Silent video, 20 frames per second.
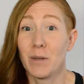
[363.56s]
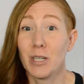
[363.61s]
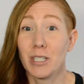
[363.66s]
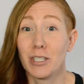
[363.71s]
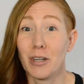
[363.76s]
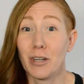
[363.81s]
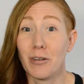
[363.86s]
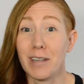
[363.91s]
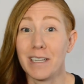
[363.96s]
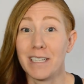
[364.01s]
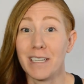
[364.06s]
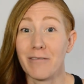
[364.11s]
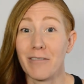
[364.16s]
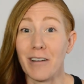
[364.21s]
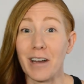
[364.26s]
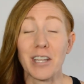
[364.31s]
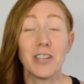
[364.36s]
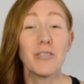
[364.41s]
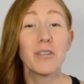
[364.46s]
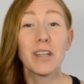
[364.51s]
is totally
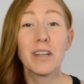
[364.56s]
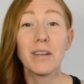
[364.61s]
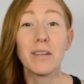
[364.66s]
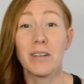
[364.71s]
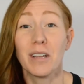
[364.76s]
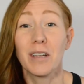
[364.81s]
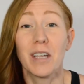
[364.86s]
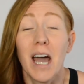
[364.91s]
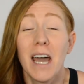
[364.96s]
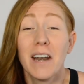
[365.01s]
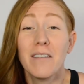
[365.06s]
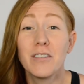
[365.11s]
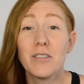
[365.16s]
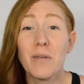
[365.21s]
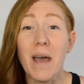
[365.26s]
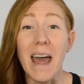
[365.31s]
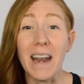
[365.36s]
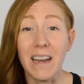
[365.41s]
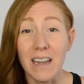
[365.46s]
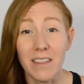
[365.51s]
different. You can kind of do
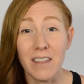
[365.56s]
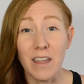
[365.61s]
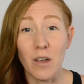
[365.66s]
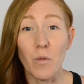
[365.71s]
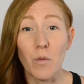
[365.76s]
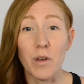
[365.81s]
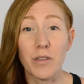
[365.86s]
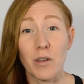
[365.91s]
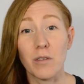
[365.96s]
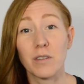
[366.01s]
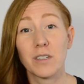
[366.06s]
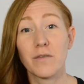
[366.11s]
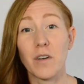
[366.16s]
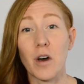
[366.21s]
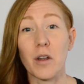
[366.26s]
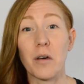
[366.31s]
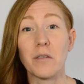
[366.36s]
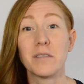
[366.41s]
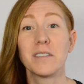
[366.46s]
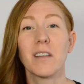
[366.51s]
anything with those
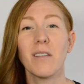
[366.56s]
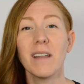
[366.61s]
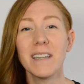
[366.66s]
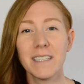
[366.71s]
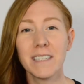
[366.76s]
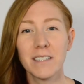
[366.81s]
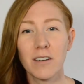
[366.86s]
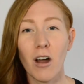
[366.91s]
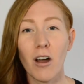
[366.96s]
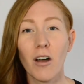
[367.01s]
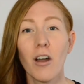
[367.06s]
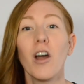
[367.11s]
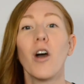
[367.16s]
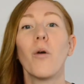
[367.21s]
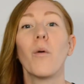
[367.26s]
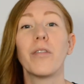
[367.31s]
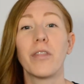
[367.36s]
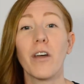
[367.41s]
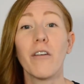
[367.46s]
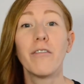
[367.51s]
photos. So let's start
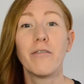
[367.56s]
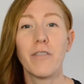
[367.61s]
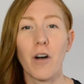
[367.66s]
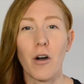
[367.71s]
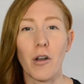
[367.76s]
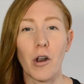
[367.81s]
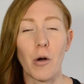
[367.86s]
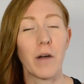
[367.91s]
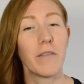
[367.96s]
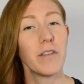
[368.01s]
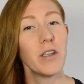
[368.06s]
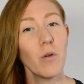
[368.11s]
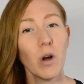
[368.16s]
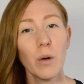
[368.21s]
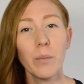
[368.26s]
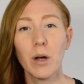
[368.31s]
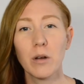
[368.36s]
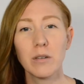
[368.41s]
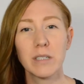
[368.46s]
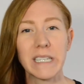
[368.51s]
with a photo. If you are
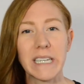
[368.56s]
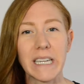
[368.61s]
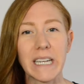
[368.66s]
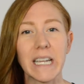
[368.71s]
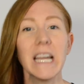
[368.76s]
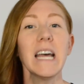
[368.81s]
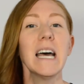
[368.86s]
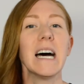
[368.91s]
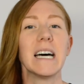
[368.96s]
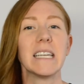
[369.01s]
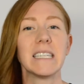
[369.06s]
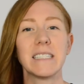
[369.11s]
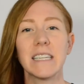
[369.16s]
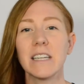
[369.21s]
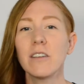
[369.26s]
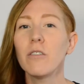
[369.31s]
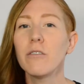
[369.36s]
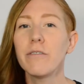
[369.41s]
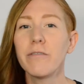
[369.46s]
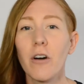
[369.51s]
posting a
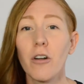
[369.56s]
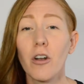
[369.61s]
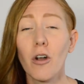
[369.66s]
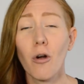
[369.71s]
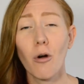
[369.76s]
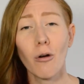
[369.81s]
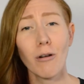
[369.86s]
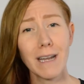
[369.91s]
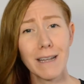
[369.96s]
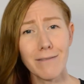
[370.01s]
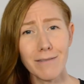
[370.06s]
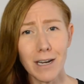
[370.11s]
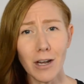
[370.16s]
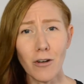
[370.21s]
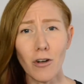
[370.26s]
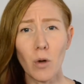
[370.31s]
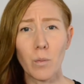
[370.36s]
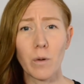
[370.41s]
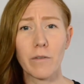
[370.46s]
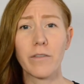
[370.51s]
single photo or even a
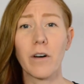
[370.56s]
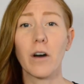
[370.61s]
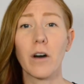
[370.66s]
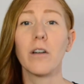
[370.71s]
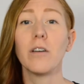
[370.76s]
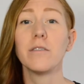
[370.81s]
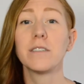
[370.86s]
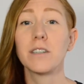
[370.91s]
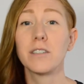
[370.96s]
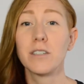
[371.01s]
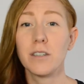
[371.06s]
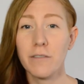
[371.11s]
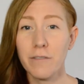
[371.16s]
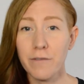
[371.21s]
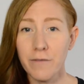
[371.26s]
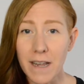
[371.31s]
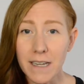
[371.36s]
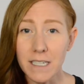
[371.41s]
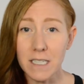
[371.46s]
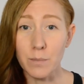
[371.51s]
group of photos to
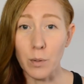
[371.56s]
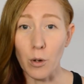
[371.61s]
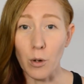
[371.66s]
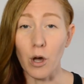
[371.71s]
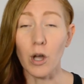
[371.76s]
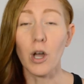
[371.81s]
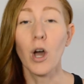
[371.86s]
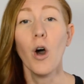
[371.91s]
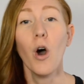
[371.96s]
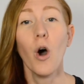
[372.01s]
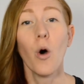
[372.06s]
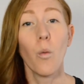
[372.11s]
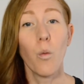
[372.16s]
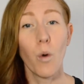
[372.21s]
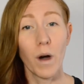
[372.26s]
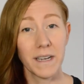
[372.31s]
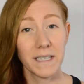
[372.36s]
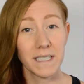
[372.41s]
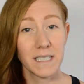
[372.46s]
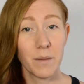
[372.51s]
Facebook,
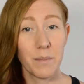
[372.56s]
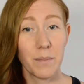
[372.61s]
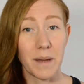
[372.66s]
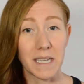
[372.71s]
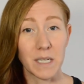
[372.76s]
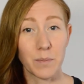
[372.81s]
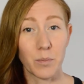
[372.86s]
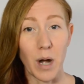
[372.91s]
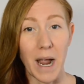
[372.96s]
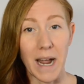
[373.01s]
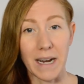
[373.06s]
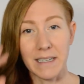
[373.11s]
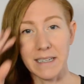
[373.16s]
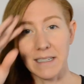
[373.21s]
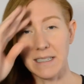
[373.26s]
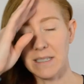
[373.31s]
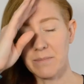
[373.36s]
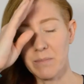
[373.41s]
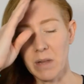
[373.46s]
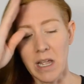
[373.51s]
what is the best
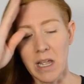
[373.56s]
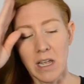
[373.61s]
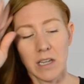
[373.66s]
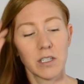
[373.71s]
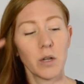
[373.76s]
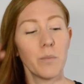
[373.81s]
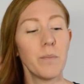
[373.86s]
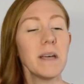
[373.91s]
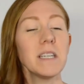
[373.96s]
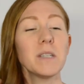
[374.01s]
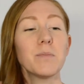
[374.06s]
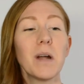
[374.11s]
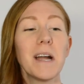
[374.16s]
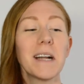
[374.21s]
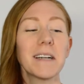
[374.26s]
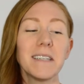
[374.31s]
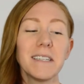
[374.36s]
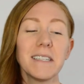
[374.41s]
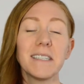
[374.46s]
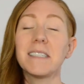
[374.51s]
practice? So best
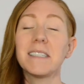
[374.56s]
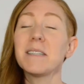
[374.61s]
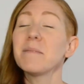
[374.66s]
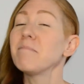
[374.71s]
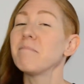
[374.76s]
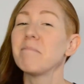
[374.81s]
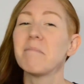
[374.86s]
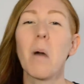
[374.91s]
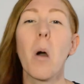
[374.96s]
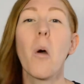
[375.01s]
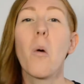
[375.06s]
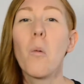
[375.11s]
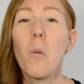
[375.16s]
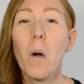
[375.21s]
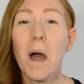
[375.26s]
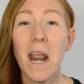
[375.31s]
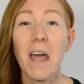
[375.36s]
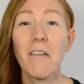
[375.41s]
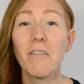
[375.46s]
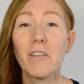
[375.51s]
practice,
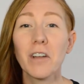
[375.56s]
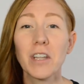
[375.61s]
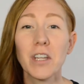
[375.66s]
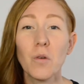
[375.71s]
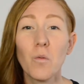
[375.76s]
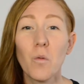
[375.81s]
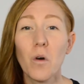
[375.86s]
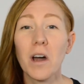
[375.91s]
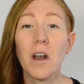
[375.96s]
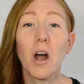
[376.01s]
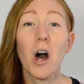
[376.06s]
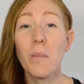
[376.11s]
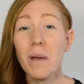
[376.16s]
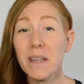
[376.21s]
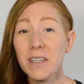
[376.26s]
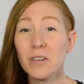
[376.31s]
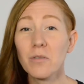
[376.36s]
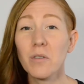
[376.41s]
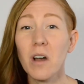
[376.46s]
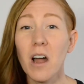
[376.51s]
whatever you want. All
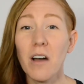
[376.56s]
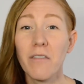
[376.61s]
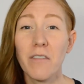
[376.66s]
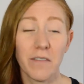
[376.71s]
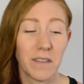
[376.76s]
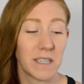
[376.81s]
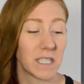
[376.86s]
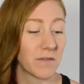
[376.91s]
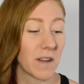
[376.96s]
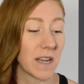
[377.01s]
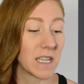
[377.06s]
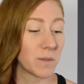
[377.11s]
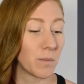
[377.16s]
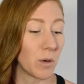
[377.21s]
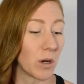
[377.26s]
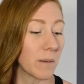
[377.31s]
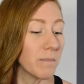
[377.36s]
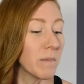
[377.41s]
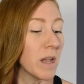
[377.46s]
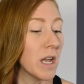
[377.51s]
bets are off on this
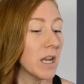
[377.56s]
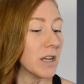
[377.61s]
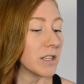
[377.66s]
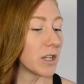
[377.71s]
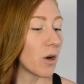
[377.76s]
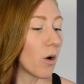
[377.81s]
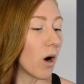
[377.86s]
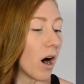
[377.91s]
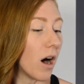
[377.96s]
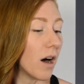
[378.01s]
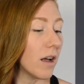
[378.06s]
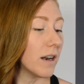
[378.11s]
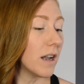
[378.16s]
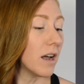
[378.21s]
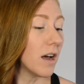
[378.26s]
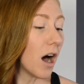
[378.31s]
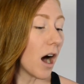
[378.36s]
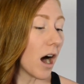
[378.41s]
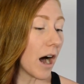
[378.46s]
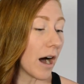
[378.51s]
Facebook. So on
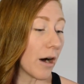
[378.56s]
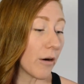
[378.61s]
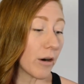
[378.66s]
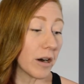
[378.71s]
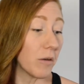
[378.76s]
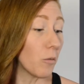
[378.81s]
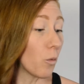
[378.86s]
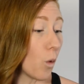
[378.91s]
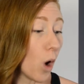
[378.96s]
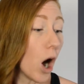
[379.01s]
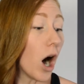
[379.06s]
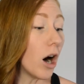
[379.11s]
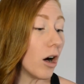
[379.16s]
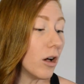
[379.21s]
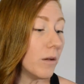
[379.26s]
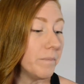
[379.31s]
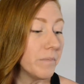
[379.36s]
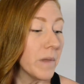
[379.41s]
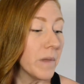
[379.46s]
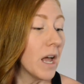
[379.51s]
our
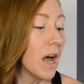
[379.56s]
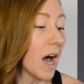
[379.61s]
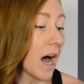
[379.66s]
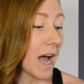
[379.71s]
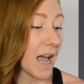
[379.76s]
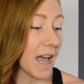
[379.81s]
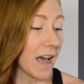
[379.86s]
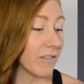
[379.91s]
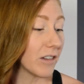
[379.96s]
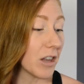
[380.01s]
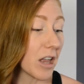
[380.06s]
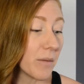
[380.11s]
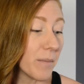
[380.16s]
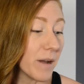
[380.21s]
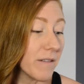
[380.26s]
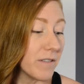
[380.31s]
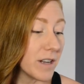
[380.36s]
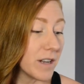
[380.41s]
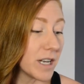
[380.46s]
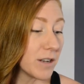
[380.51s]
wall, I have a lot of my
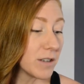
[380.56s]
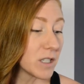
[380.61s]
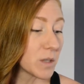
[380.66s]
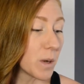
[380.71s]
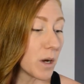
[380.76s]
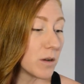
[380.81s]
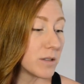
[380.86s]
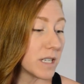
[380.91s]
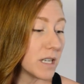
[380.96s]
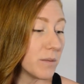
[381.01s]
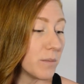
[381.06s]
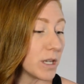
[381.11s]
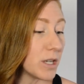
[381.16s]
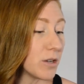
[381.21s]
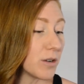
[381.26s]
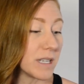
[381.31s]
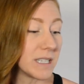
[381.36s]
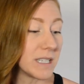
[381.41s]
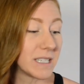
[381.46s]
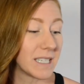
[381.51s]
videos posted, but you
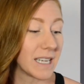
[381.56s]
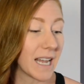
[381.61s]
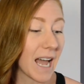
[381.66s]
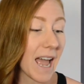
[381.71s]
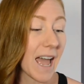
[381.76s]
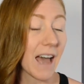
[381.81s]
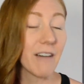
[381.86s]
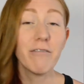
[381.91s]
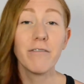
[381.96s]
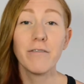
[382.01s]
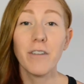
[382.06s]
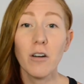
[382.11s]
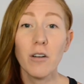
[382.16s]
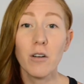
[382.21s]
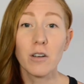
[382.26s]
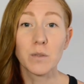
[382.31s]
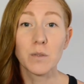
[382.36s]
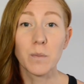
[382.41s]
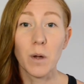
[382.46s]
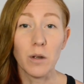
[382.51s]
can see I have
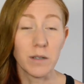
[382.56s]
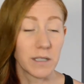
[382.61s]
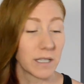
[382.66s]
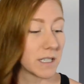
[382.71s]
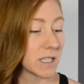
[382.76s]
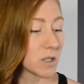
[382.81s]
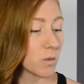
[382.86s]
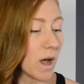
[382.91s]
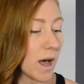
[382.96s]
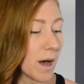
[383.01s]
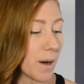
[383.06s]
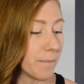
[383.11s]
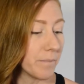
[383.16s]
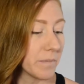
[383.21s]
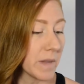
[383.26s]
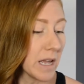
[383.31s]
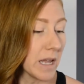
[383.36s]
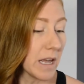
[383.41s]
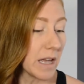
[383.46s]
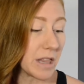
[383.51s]
photos posted as well.
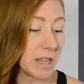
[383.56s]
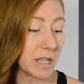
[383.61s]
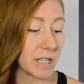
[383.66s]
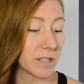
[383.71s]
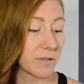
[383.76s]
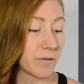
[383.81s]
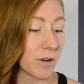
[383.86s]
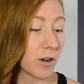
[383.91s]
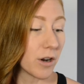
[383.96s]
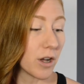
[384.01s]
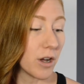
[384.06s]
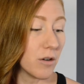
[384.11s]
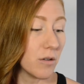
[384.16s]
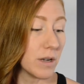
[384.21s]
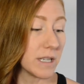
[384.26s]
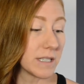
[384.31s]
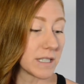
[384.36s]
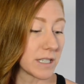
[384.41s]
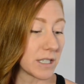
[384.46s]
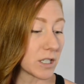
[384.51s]
This photo
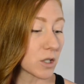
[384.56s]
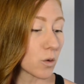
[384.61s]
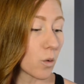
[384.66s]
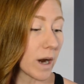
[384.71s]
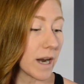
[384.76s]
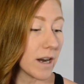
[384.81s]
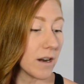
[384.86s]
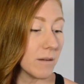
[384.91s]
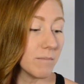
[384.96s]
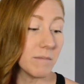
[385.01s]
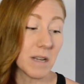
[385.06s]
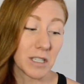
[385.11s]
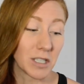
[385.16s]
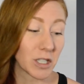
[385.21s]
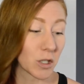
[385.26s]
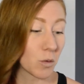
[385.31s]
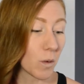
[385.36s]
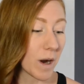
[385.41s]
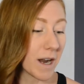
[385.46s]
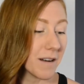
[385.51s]
is a square.
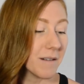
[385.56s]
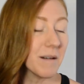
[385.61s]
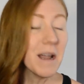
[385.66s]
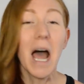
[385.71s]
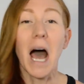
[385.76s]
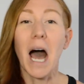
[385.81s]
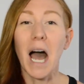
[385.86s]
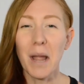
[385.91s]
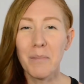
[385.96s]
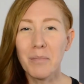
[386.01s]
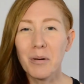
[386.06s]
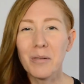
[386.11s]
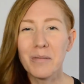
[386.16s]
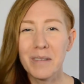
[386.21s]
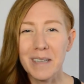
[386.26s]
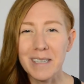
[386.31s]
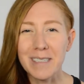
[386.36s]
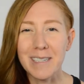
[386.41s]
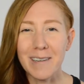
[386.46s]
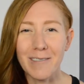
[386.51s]
I pulled
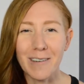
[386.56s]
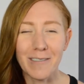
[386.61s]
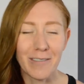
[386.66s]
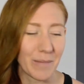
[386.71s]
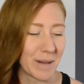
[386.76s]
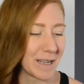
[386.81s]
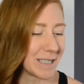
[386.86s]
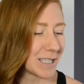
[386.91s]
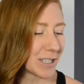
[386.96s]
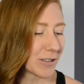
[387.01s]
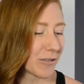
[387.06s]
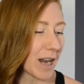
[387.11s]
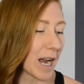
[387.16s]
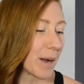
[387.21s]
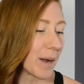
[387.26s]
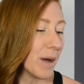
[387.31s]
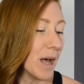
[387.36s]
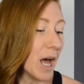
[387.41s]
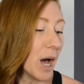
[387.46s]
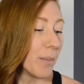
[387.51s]
these over from
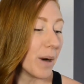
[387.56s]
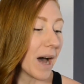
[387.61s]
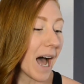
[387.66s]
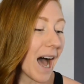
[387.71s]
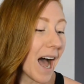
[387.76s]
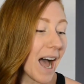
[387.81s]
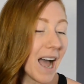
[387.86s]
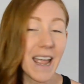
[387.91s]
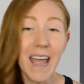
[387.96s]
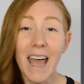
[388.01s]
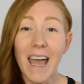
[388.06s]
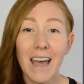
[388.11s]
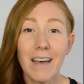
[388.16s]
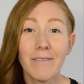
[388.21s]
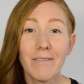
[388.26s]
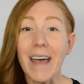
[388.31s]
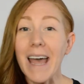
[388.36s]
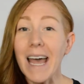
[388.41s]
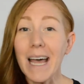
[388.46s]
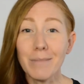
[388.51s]
Instagram, but I
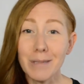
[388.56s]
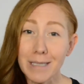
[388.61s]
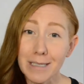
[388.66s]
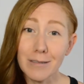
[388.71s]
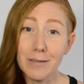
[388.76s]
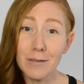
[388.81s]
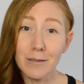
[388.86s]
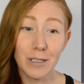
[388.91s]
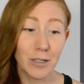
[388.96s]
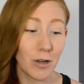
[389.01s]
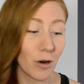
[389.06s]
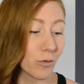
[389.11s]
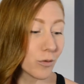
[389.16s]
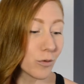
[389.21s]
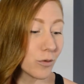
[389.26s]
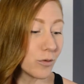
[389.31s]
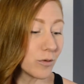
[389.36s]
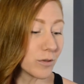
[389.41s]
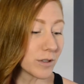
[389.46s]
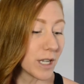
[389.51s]
have absolutely no
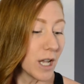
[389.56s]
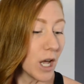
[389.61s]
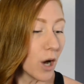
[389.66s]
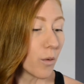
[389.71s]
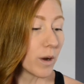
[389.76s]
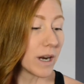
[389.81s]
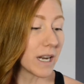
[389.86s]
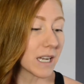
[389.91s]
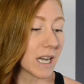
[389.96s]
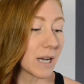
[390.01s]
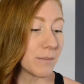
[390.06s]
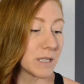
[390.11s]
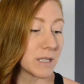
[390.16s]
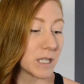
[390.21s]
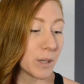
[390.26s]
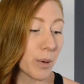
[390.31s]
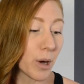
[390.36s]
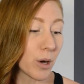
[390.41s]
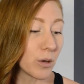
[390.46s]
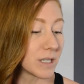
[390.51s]
rules when it comes to
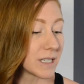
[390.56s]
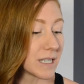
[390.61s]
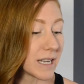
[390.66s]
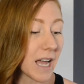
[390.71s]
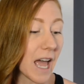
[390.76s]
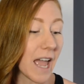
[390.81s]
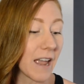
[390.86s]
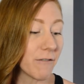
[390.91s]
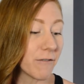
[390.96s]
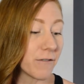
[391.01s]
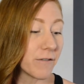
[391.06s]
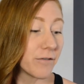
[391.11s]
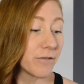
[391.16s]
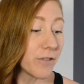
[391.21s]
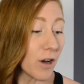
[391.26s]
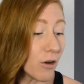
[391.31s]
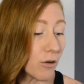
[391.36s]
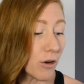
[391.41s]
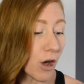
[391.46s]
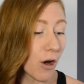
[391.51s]
posting a
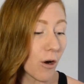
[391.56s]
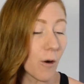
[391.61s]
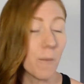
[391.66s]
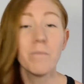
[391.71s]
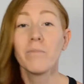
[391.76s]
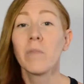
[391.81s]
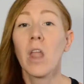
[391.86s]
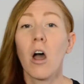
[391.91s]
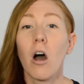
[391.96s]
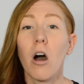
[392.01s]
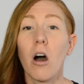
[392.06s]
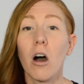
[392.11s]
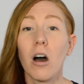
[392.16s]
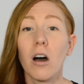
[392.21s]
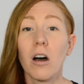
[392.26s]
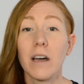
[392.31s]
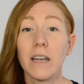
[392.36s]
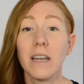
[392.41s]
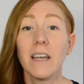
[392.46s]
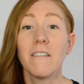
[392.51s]
photo
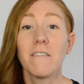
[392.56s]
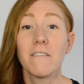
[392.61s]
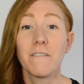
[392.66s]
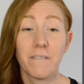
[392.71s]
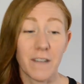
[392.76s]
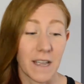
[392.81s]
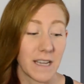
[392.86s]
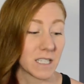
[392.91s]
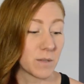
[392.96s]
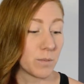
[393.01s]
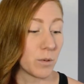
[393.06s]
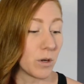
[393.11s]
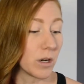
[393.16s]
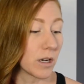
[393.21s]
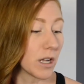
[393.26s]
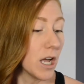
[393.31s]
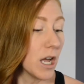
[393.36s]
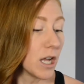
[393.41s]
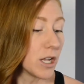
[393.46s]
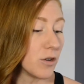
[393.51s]
on Facebook.
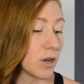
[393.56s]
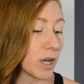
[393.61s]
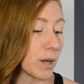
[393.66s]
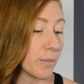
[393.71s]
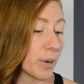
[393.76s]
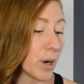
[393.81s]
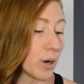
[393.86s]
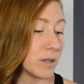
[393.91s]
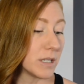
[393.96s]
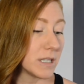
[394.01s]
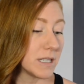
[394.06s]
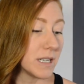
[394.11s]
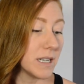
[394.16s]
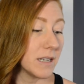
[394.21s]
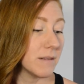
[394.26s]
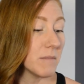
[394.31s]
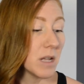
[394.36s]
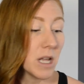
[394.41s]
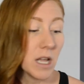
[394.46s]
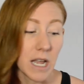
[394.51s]
You can post
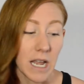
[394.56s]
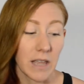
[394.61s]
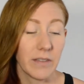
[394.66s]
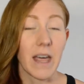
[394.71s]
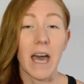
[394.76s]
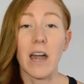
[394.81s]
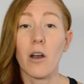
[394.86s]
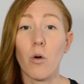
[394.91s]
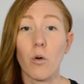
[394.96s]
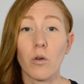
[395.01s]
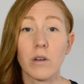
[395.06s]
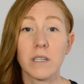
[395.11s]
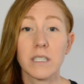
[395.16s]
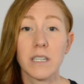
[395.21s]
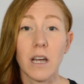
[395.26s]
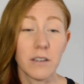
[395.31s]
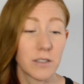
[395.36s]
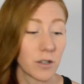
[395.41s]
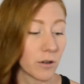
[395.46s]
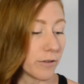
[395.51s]
it in that
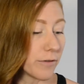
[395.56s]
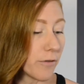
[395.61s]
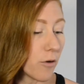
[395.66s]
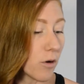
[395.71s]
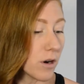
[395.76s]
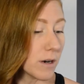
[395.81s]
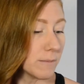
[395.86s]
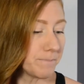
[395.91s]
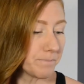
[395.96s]
horizontal form.